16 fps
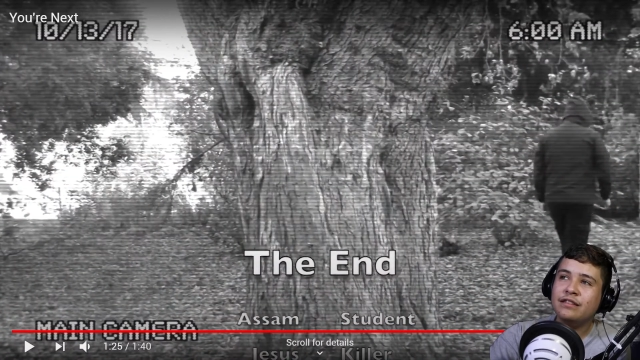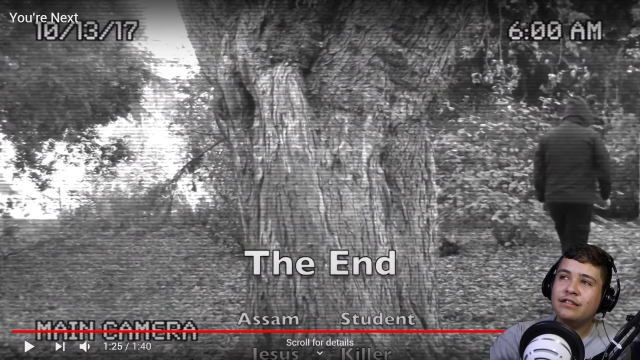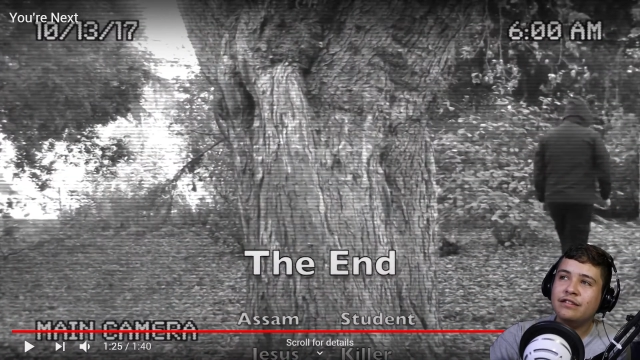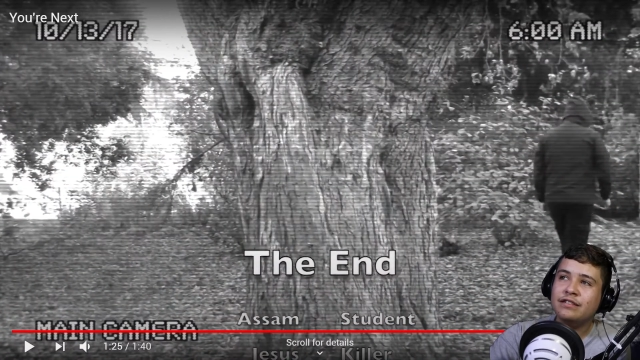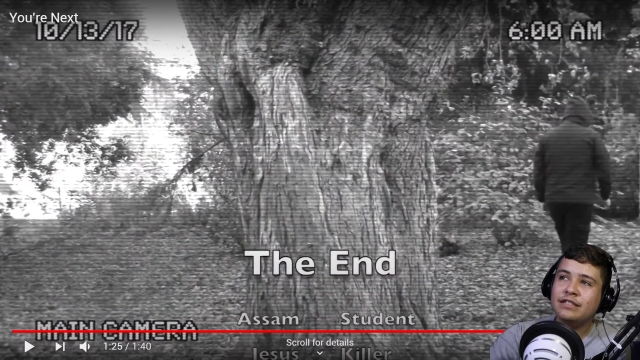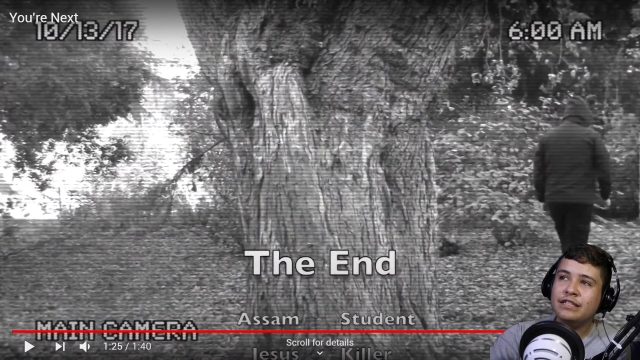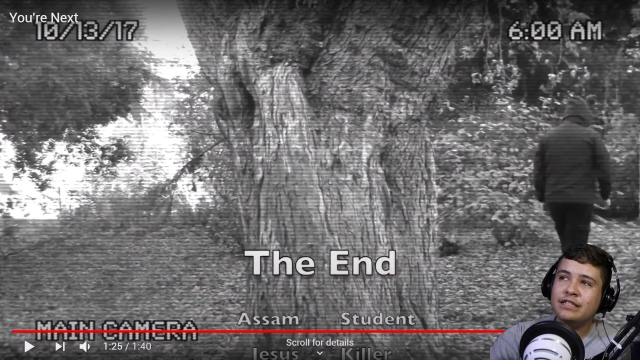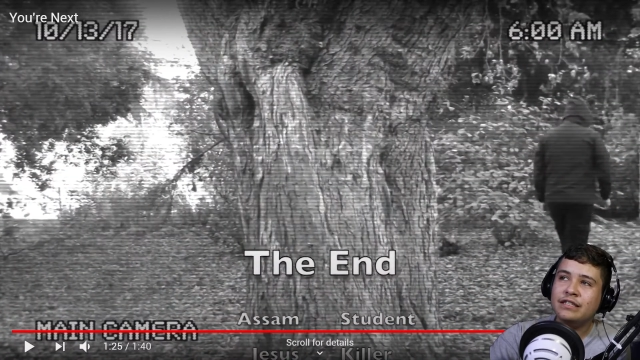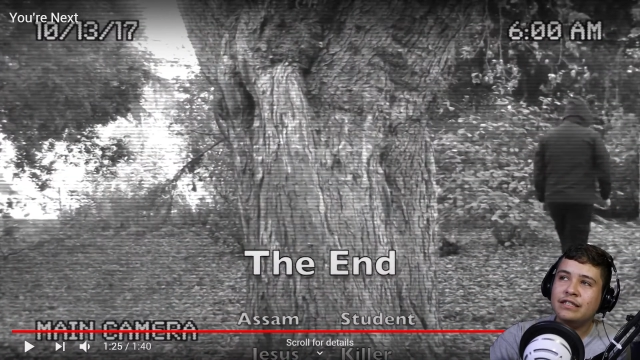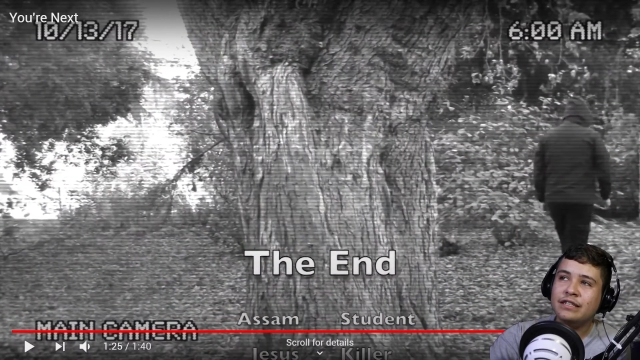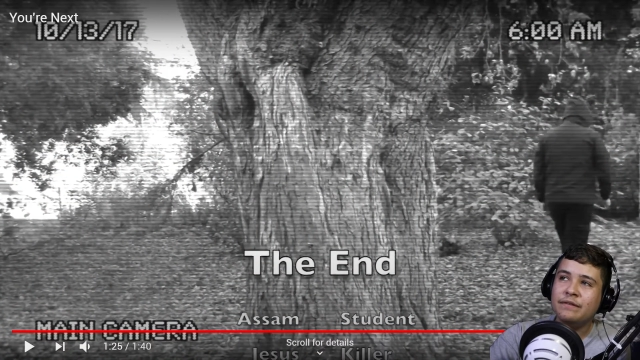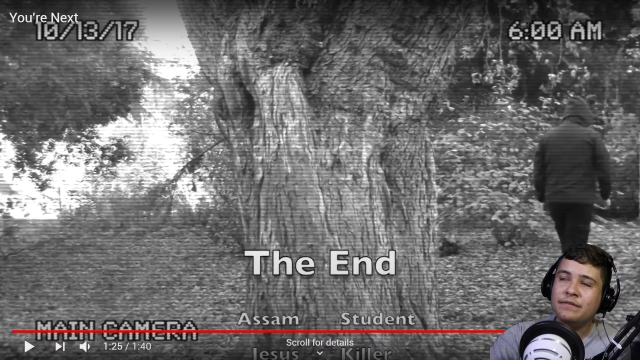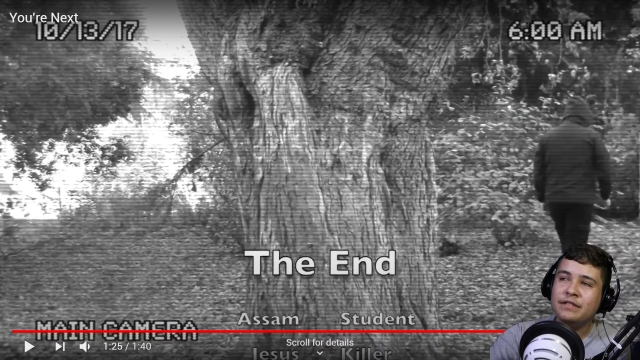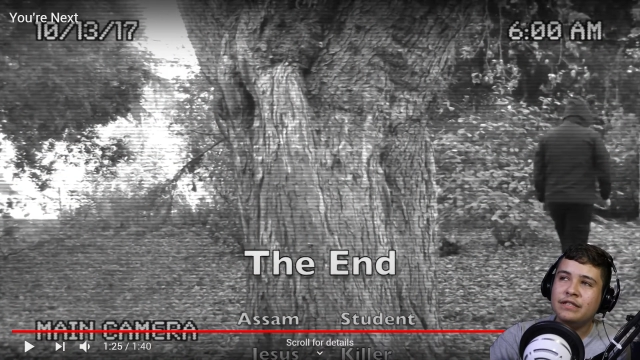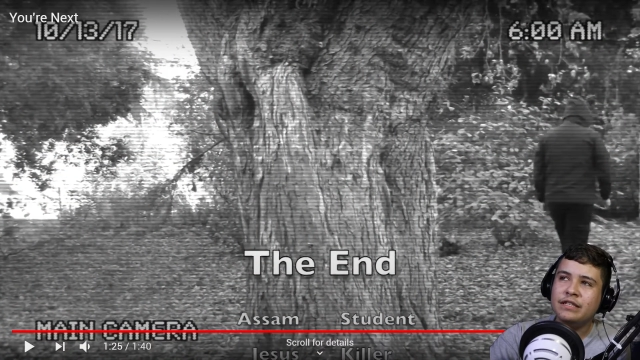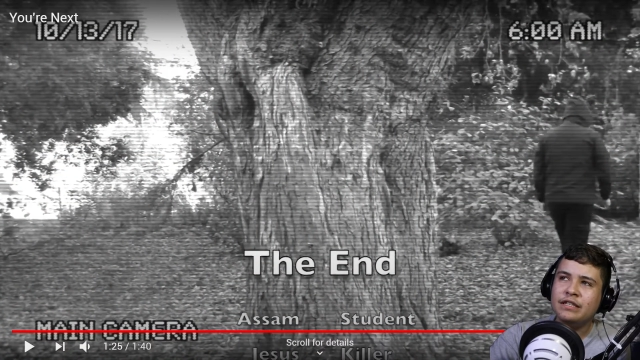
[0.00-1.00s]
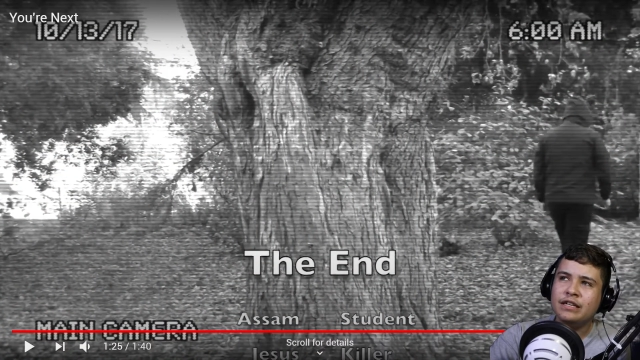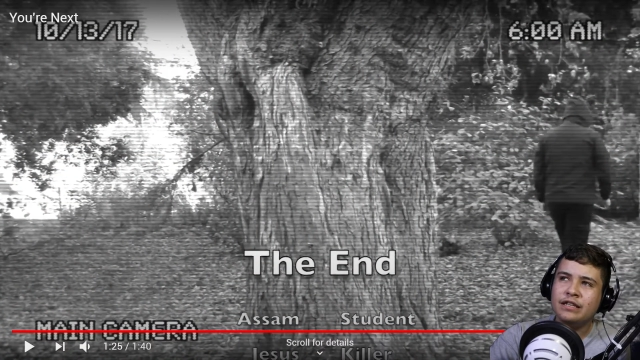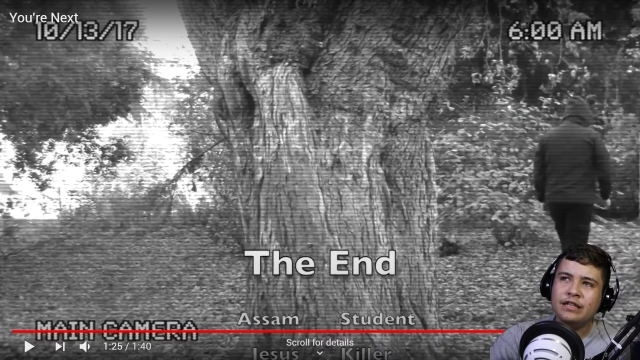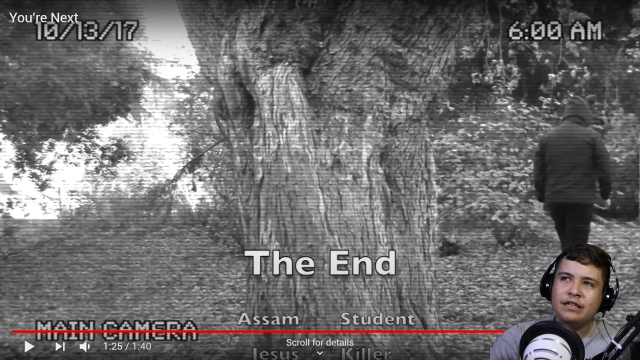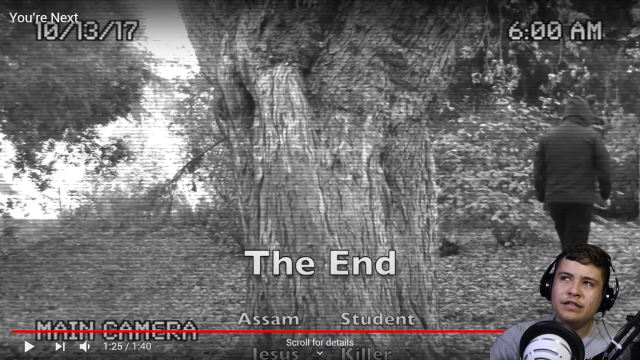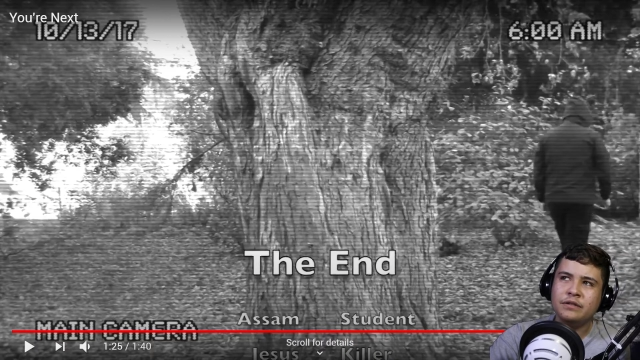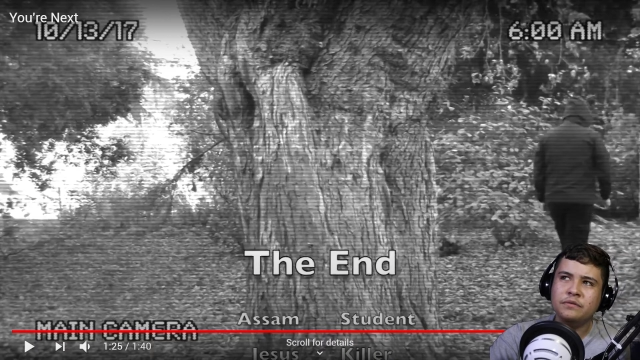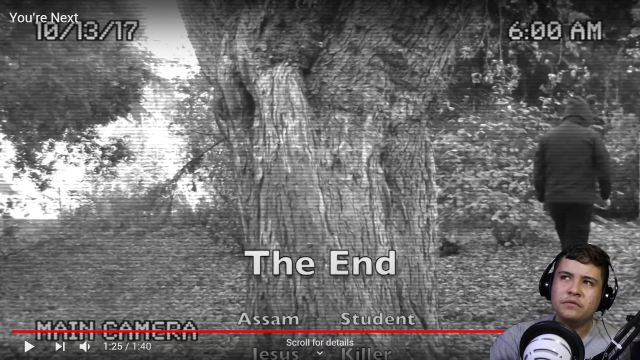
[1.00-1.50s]
13, 17, I
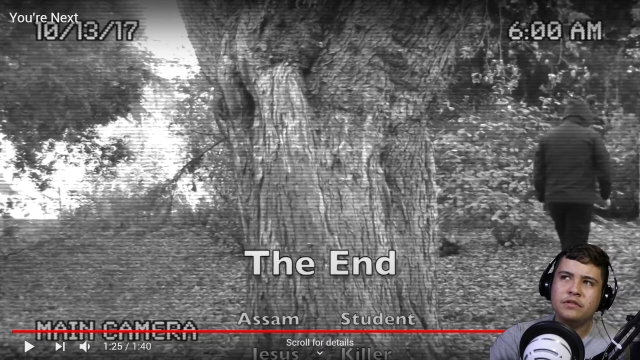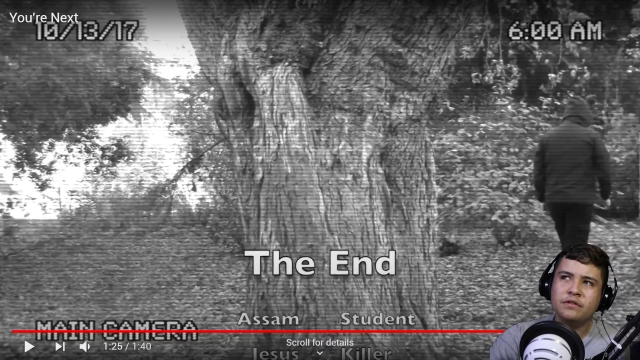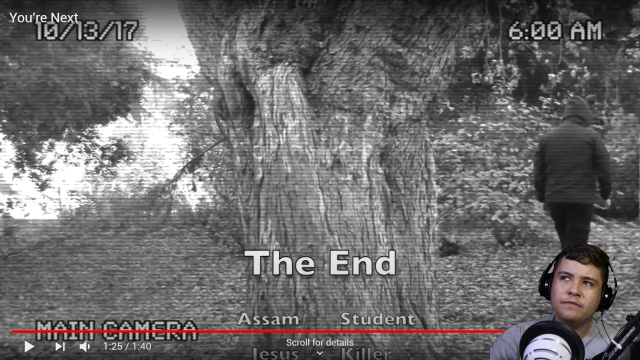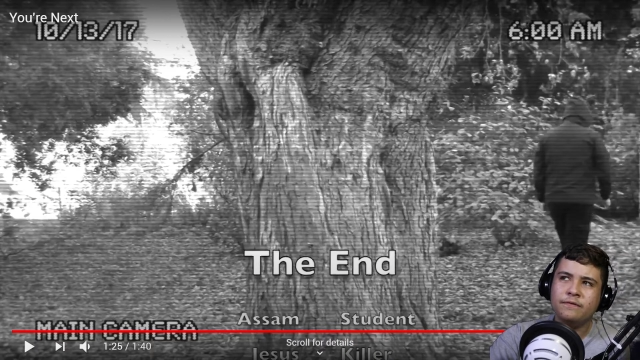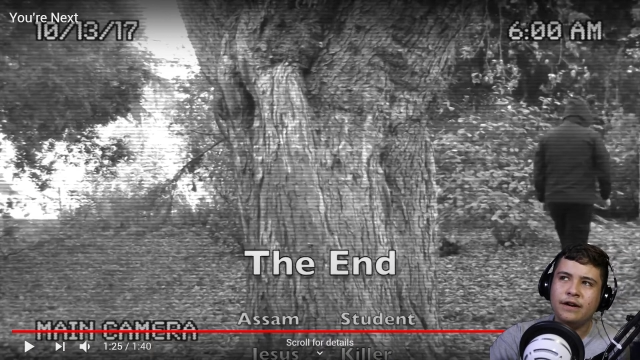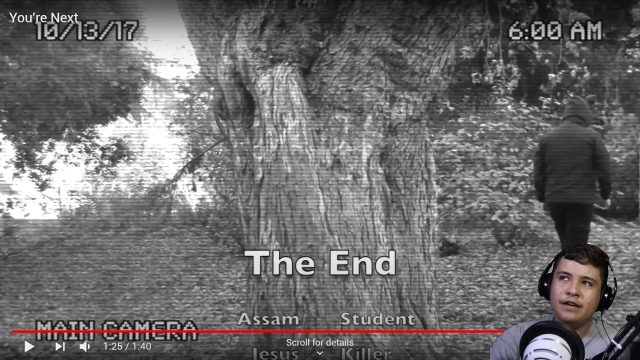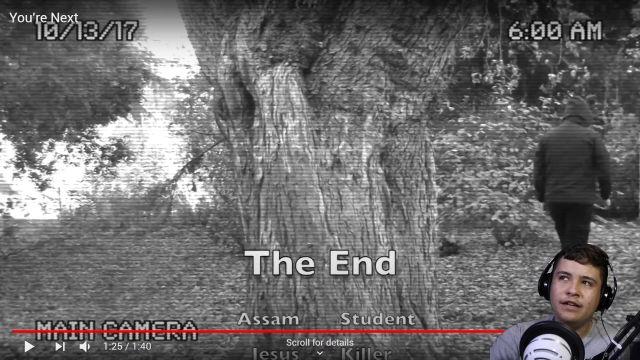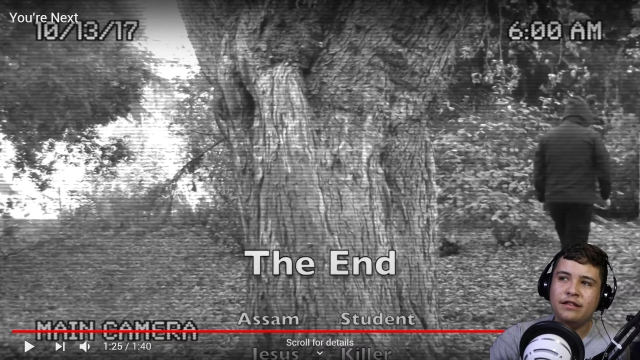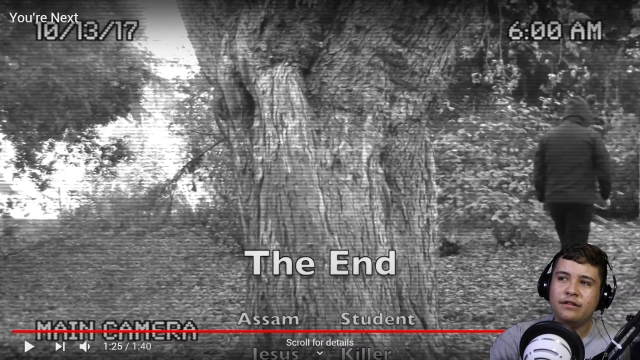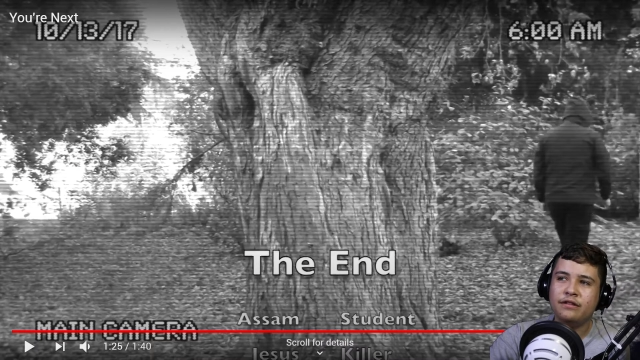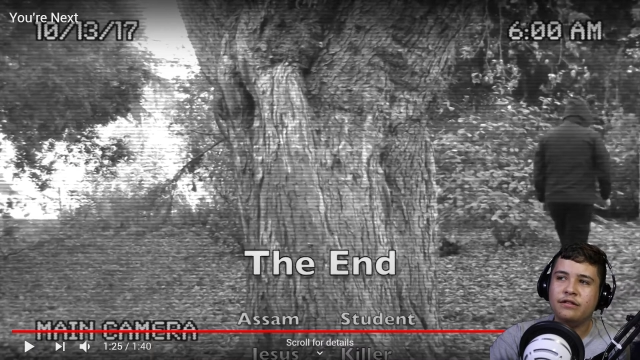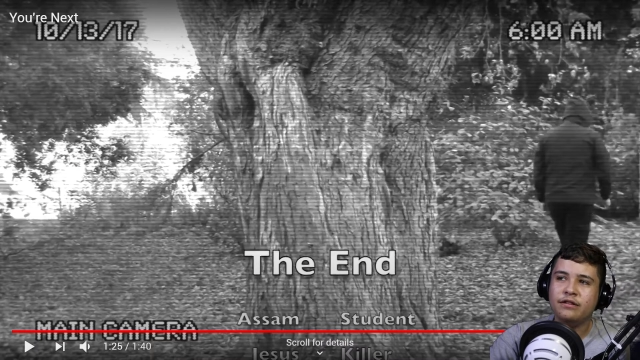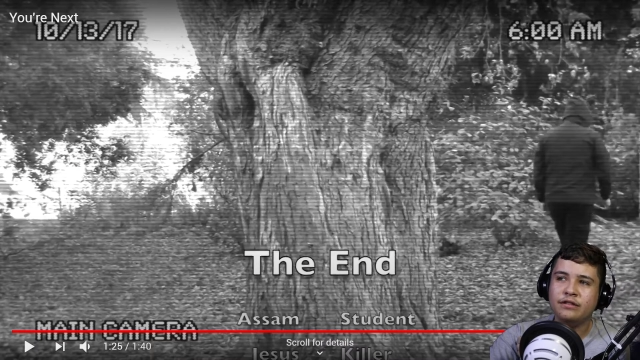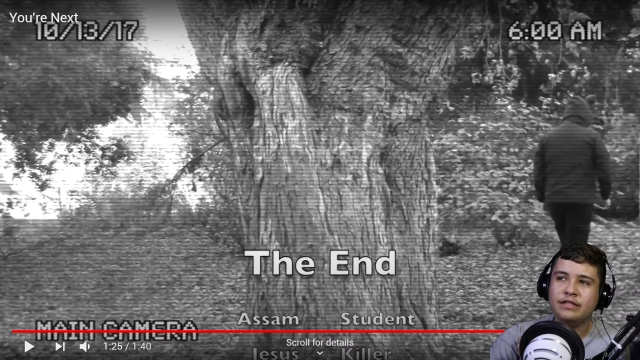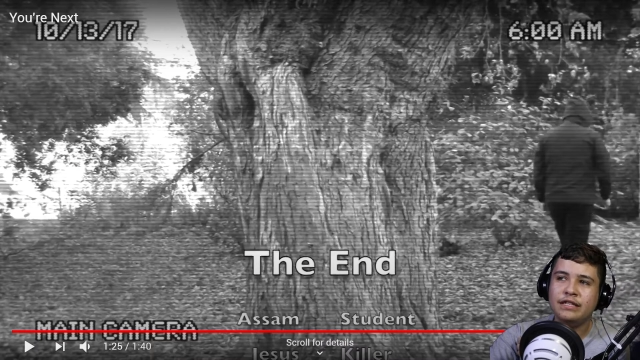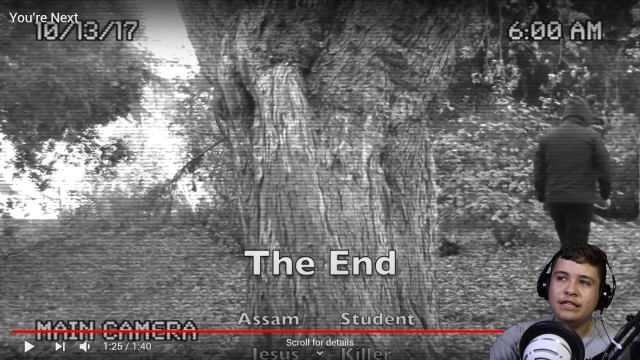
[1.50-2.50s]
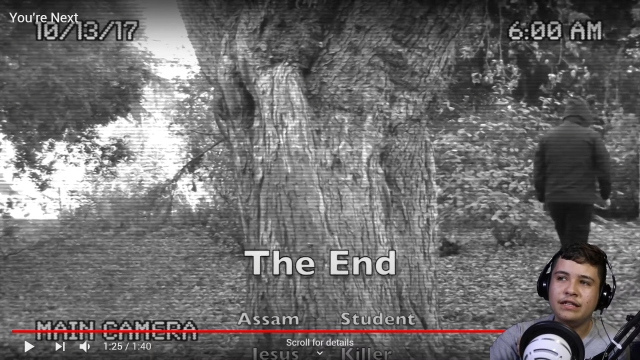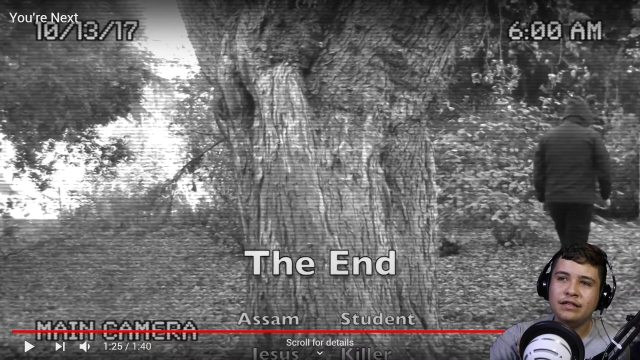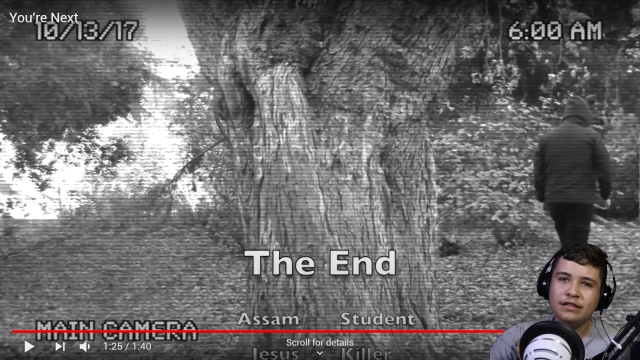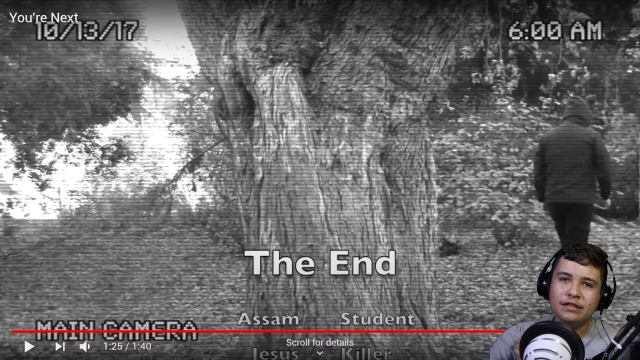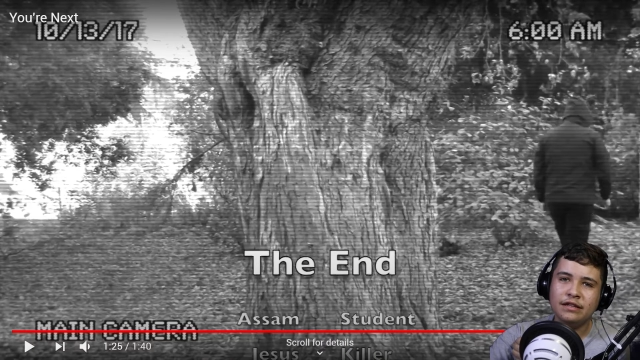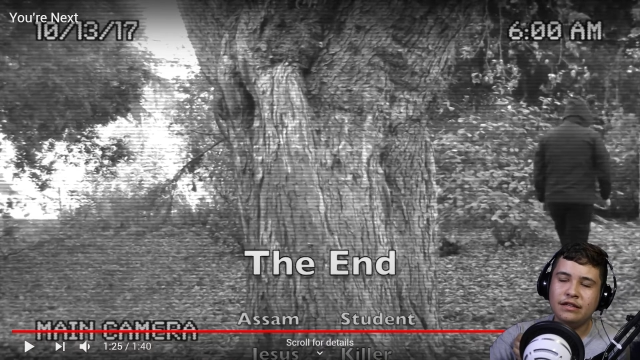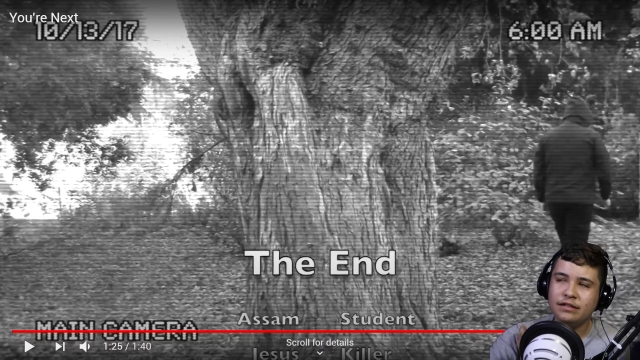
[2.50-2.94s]
think this was a Friday the 13th,